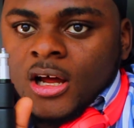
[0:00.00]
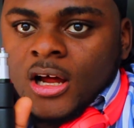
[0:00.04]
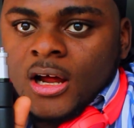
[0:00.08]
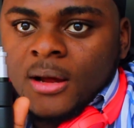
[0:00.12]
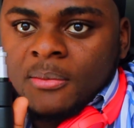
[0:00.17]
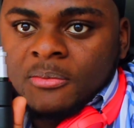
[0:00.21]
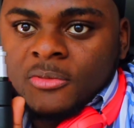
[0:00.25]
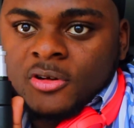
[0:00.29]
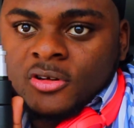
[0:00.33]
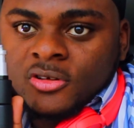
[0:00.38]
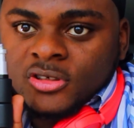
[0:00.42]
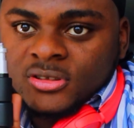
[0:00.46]

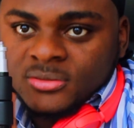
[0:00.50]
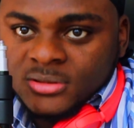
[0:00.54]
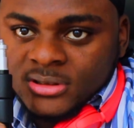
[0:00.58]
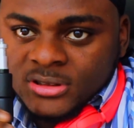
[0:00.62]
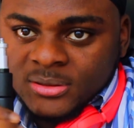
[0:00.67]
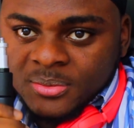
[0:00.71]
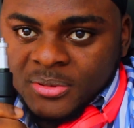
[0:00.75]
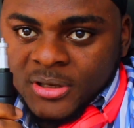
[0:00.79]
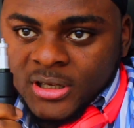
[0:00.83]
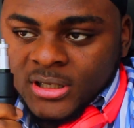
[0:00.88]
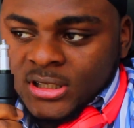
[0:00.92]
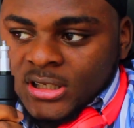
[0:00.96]
I'm going to be
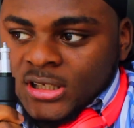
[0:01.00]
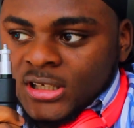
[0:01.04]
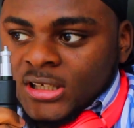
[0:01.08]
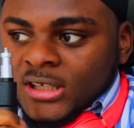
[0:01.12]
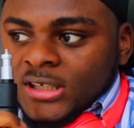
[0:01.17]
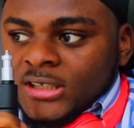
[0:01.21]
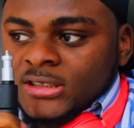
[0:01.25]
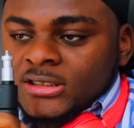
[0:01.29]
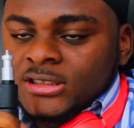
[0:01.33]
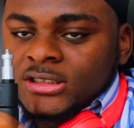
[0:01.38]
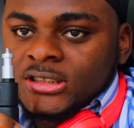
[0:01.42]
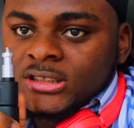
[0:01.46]
explaining
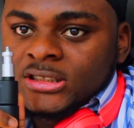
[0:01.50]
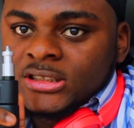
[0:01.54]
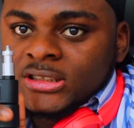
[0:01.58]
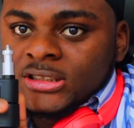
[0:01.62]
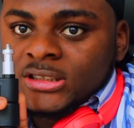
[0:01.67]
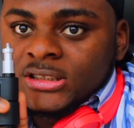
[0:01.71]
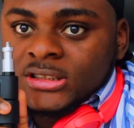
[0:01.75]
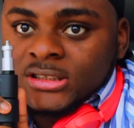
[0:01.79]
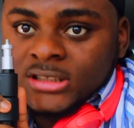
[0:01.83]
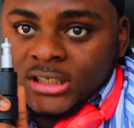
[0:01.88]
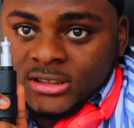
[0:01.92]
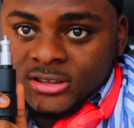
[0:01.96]
is
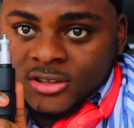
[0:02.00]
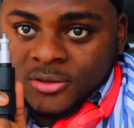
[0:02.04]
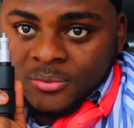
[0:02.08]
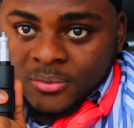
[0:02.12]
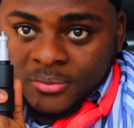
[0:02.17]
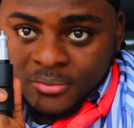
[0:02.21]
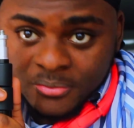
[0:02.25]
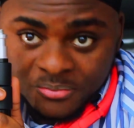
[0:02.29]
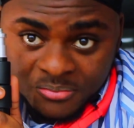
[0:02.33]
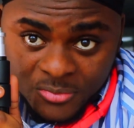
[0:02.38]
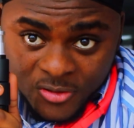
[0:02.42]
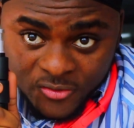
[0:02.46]
setup.
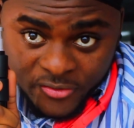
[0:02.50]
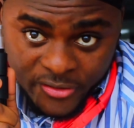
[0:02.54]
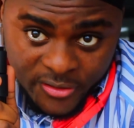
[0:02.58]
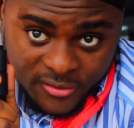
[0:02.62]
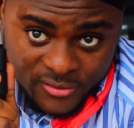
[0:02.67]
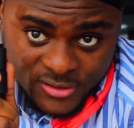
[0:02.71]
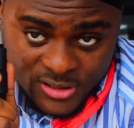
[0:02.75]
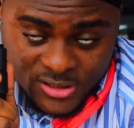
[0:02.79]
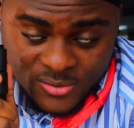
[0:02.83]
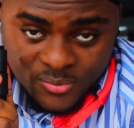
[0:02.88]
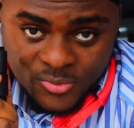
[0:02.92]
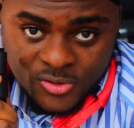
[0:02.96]
A very
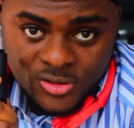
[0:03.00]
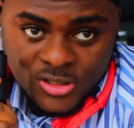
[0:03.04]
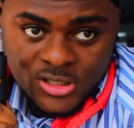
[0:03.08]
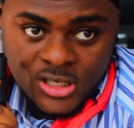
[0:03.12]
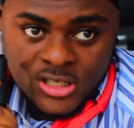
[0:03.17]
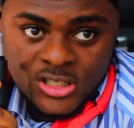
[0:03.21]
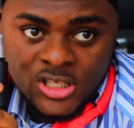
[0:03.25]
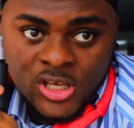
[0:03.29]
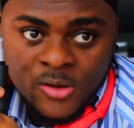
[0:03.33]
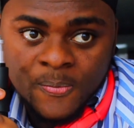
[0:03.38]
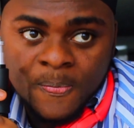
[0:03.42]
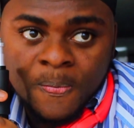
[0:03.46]
simple
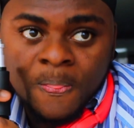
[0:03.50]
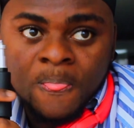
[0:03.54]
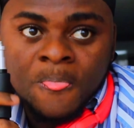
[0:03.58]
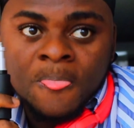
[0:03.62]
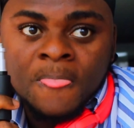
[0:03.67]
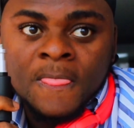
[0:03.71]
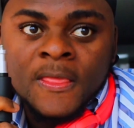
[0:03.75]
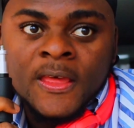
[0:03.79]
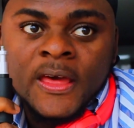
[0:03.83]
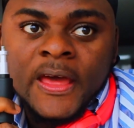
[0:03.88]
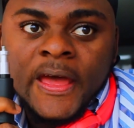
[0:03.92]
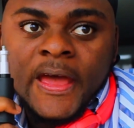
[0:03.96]
setup.
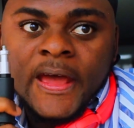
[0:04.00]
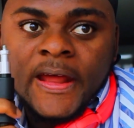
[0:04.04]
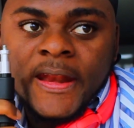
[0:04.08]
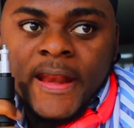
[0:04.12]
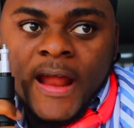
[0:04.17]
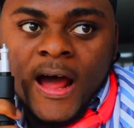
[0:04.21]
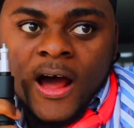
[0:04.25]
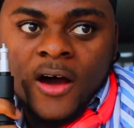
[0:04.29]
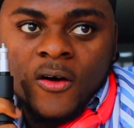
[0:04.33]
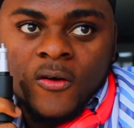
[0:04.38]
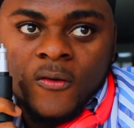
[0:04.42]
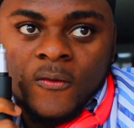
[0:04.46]

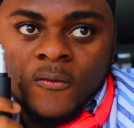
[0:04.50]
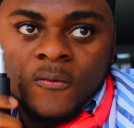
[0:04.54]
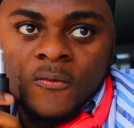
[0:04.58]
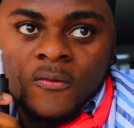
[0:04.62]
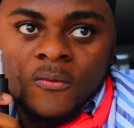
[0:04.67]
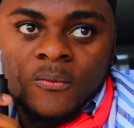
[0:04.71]
Now,